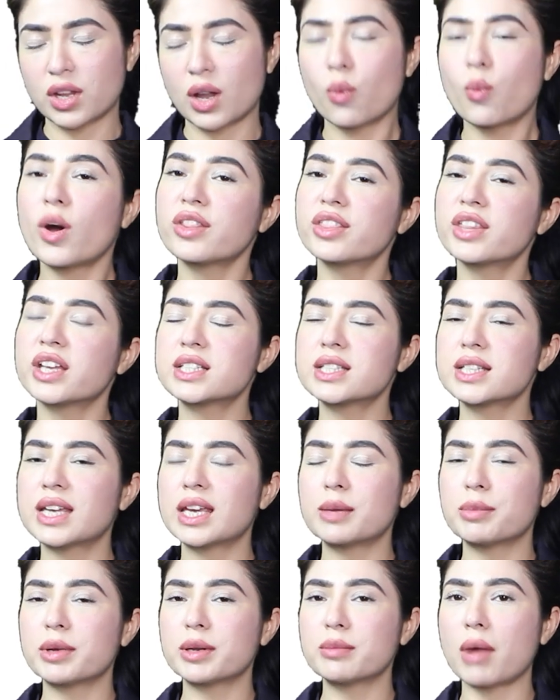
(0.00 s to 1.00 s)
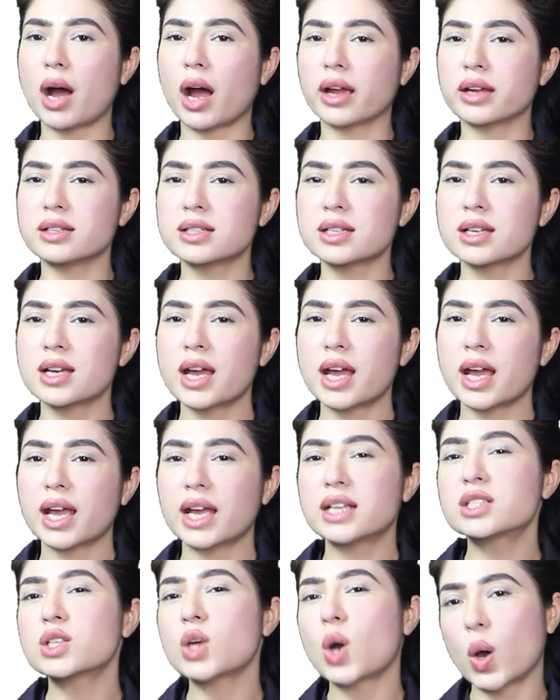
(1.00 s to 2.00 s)
One thing to keep in mind
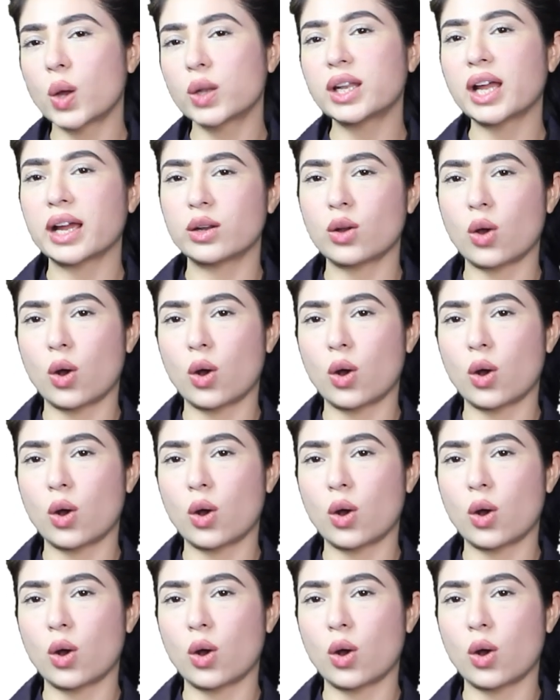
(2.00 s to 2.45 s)
is online